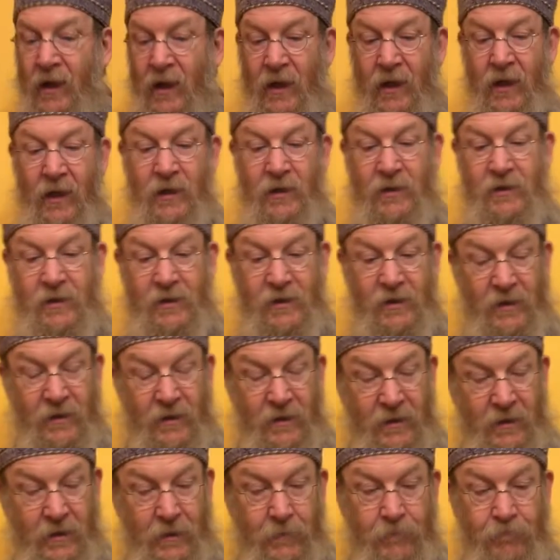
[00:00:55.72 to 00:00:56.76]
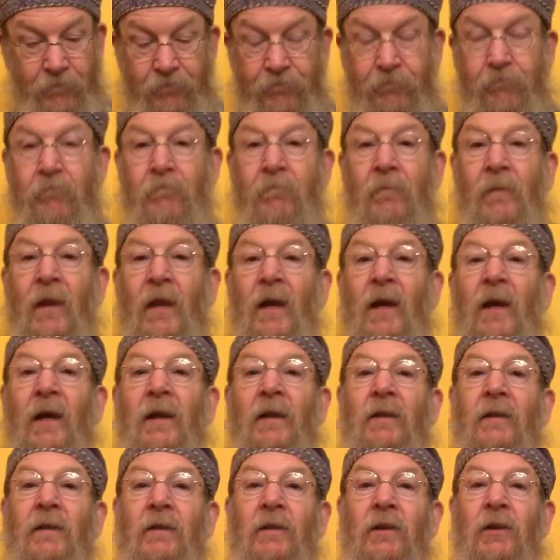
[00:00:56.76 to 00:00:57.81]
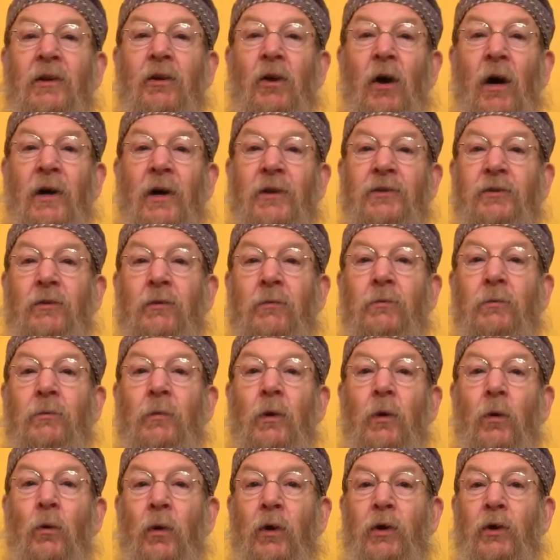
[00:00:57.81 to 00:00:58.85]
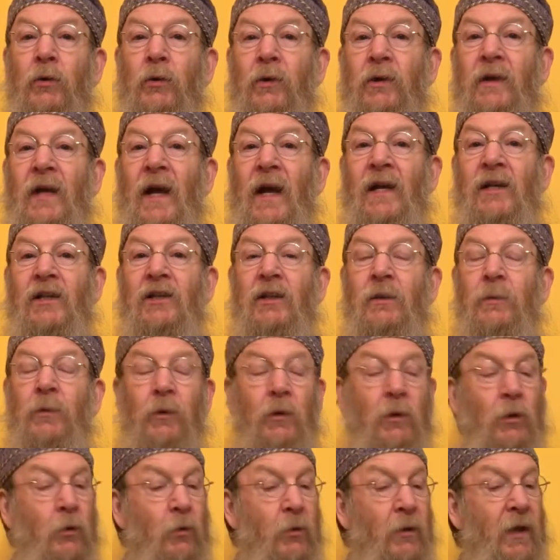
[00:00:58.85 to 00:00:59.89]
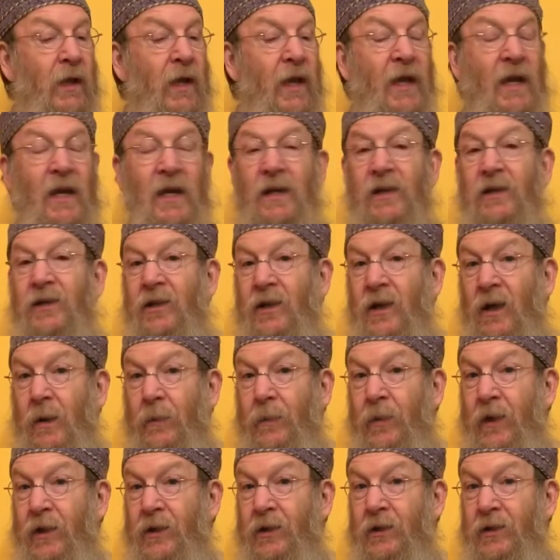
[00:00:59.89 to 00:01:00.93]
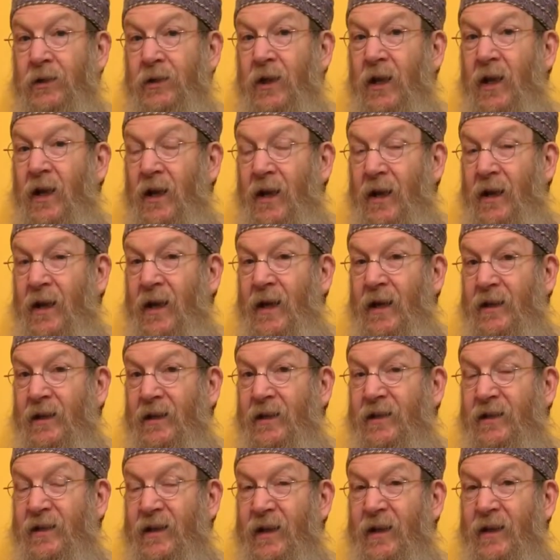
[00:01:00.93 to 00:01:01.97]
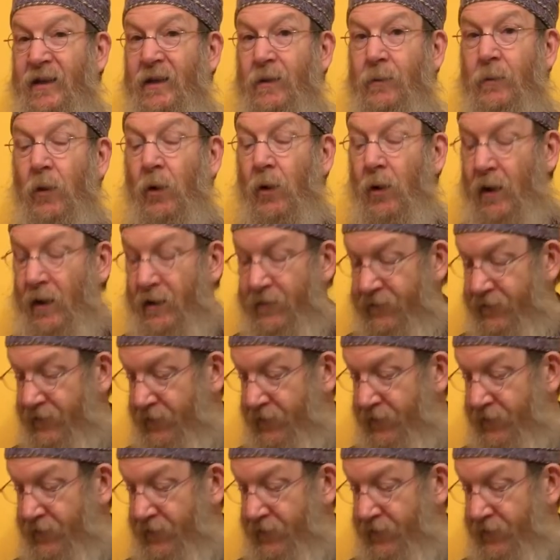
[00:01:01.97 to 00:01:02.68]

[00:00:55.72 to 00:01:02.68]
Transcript: It's the nozzle where you attach the balloon has sharp edges. I had to sand them off.